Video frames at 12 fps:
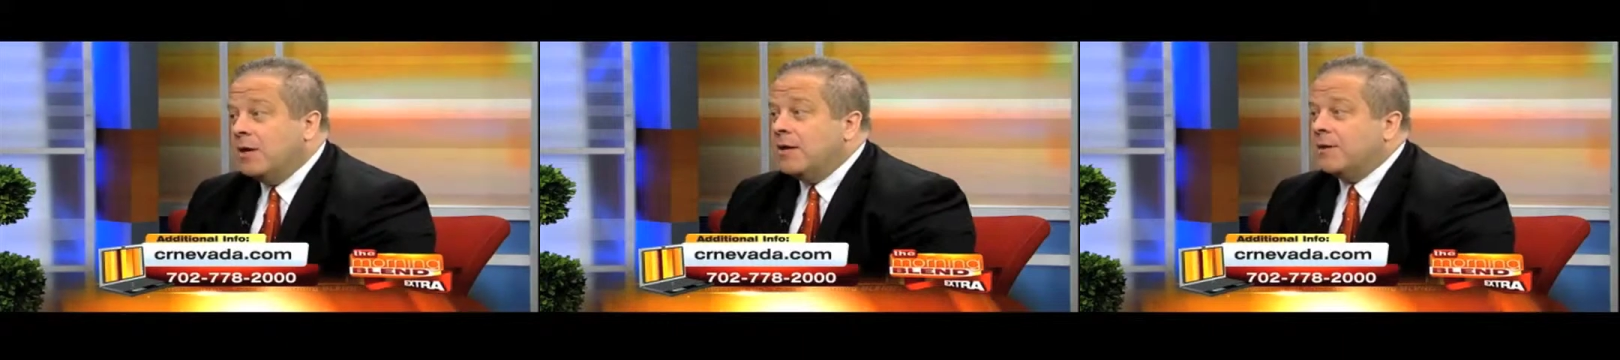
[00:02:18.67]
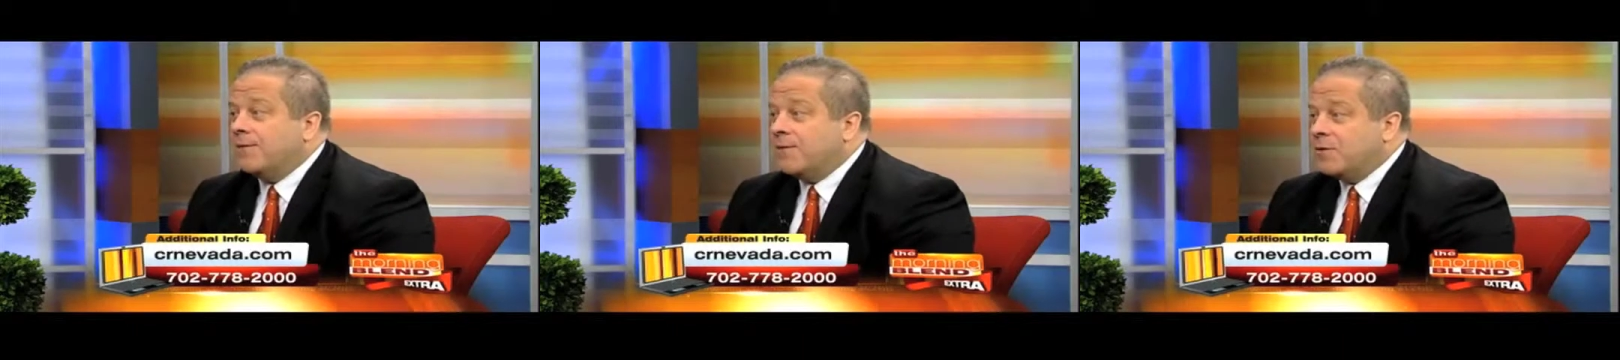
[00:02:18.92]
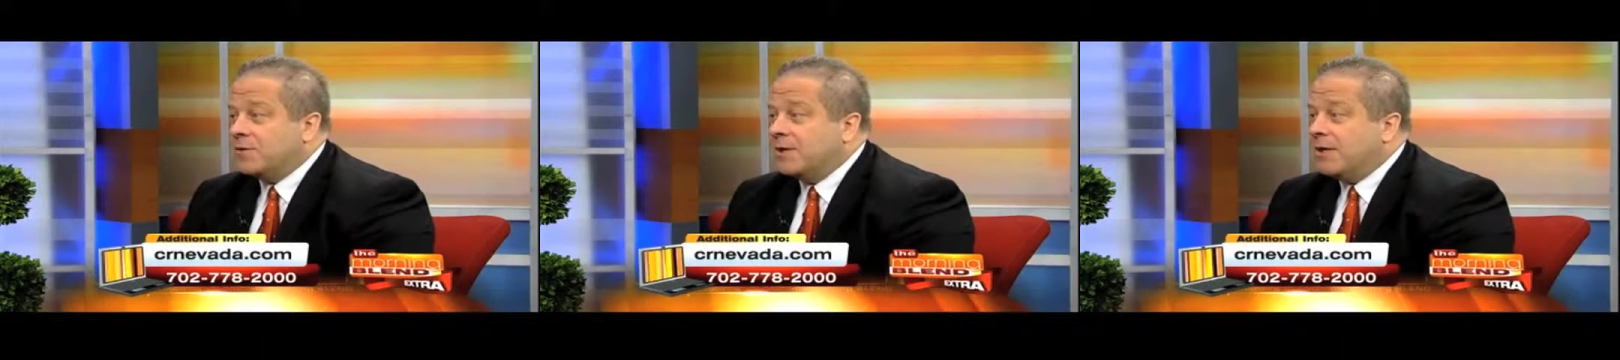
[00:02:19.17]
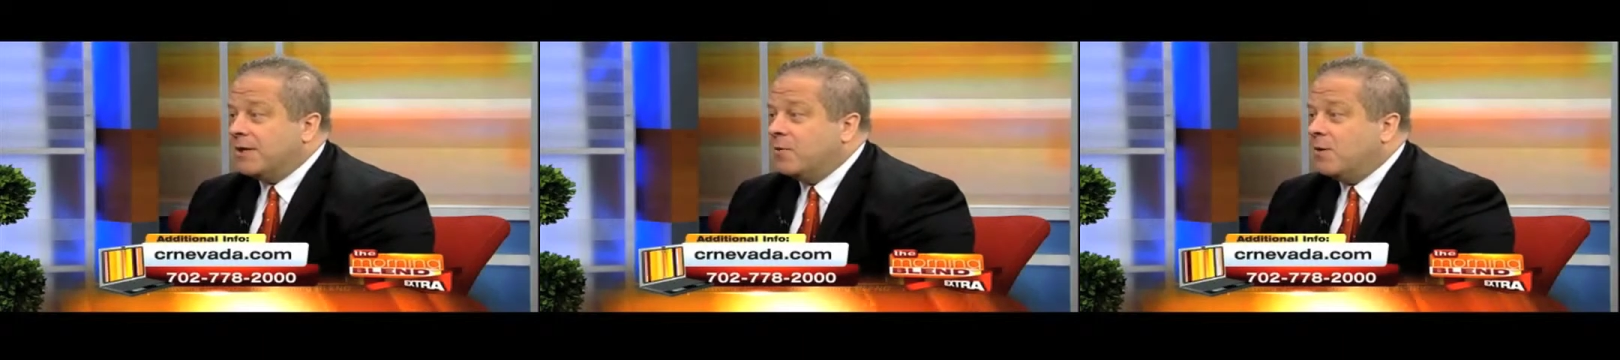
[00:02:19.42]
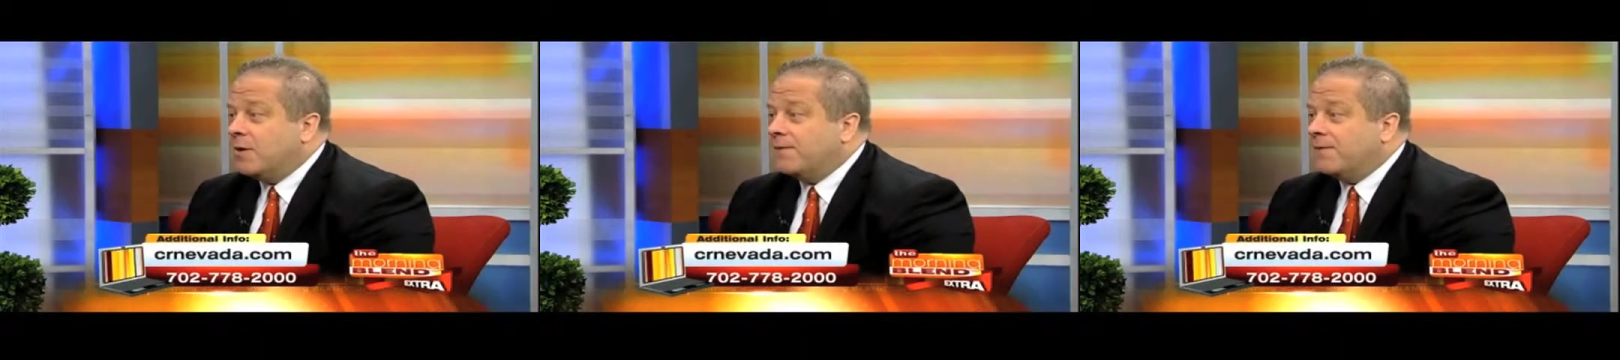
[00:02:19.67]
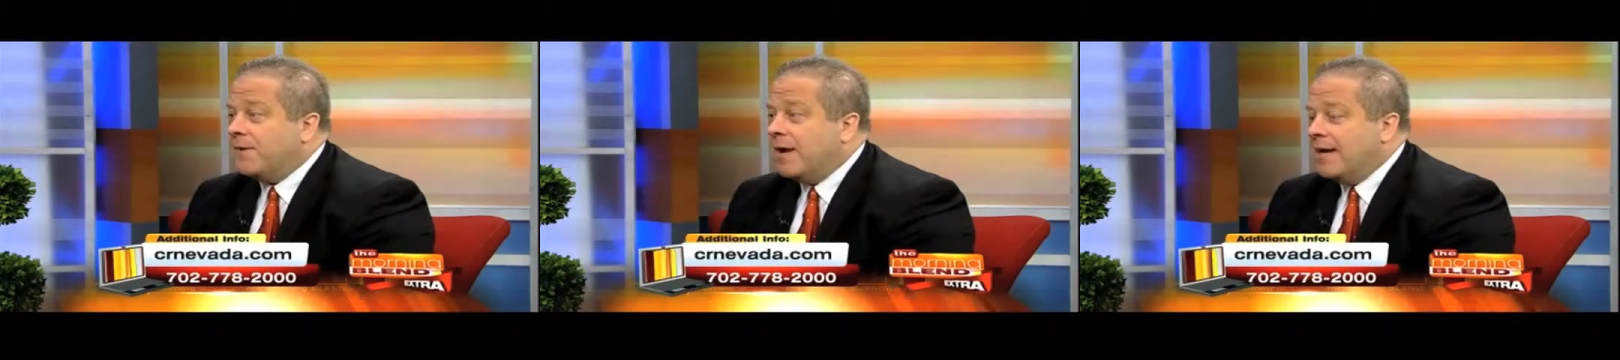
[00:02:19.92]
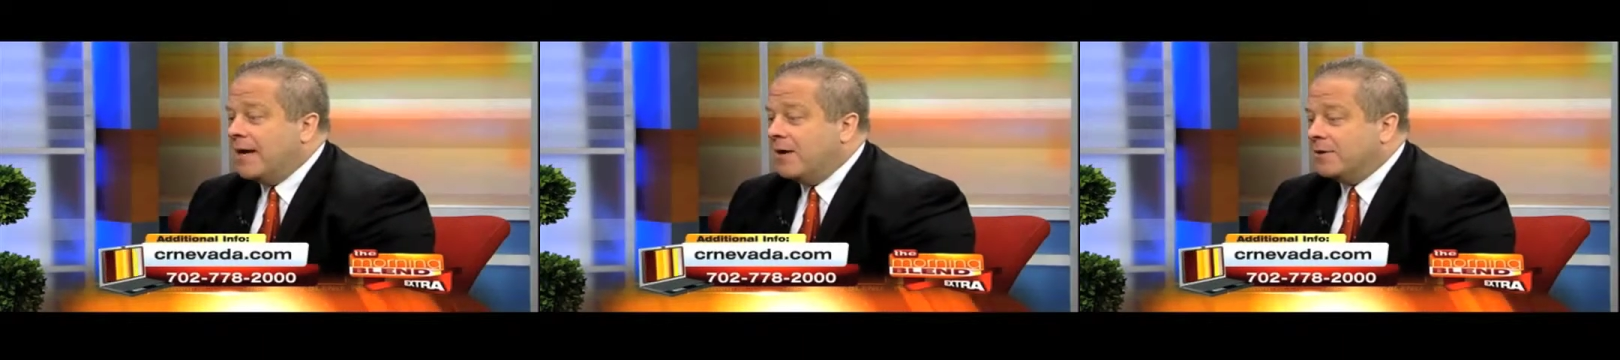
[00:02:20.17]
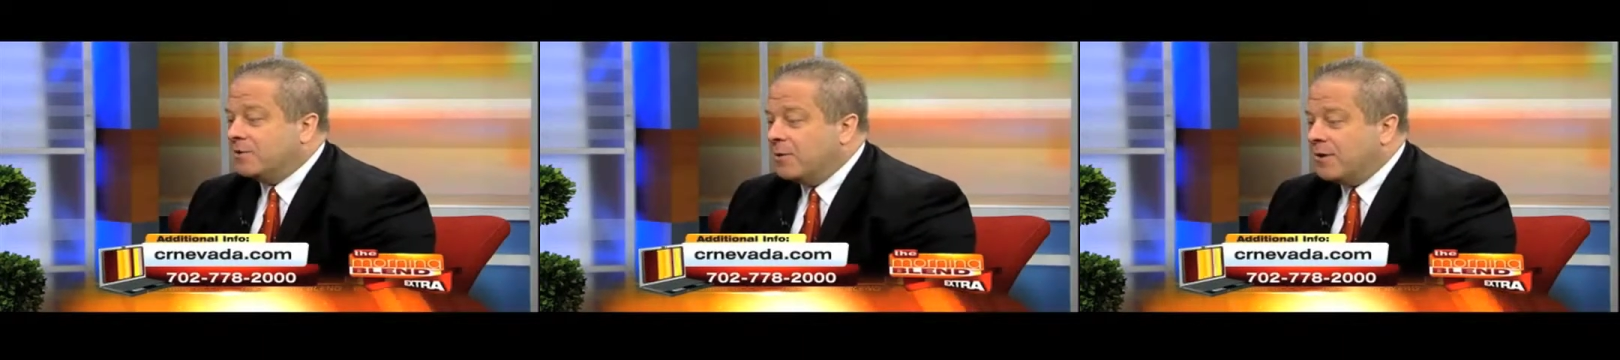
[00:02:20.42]
The first thing you want to find out
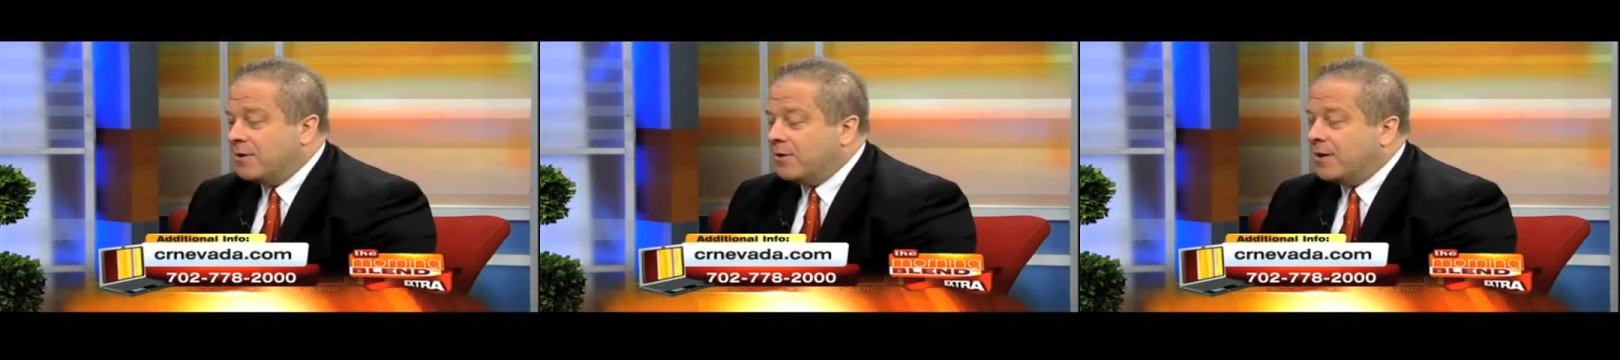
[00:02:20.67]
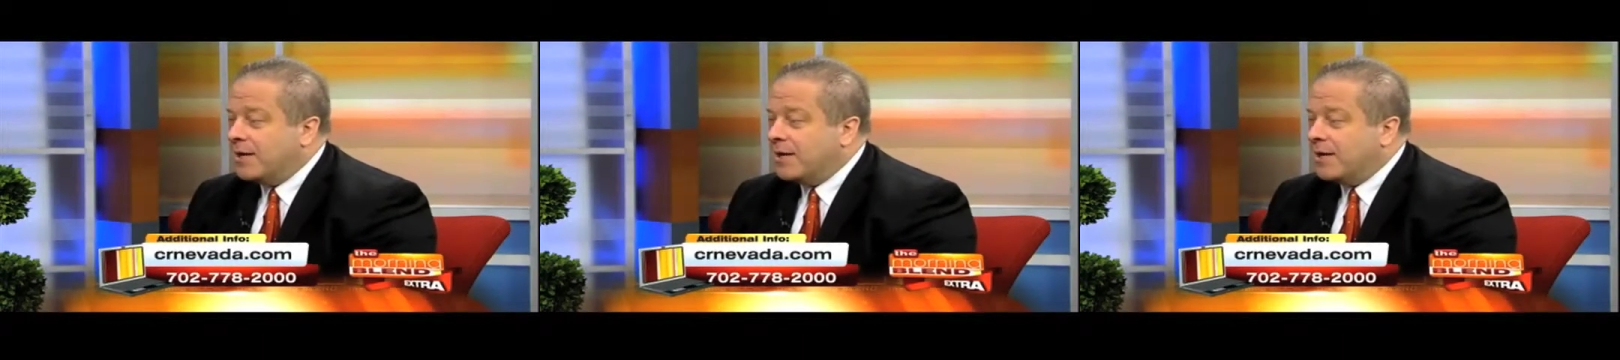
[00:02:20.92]
is whether or not